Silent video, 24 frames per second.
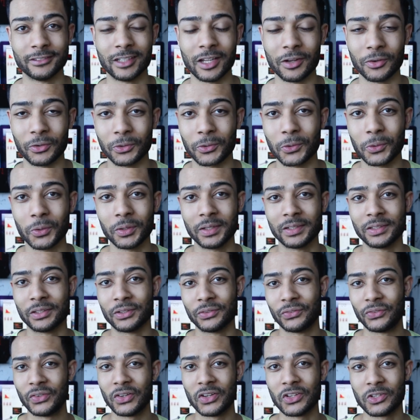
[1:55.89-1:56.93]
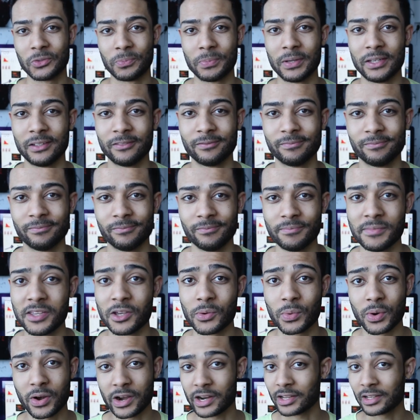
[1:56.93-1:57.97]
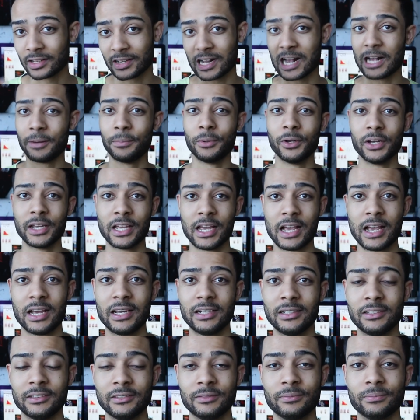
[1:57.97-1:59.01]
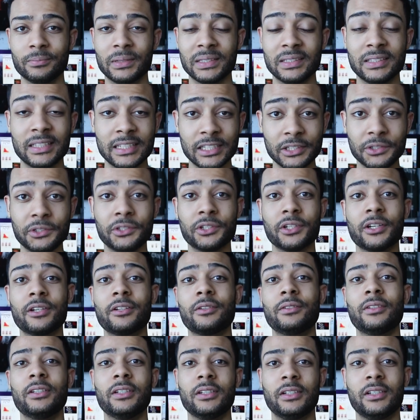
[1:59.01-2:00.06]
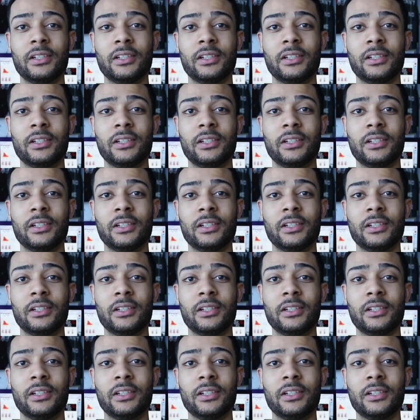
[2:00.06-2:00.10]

I recorded the first bit, me wearing a cowboy hat and a t-shirt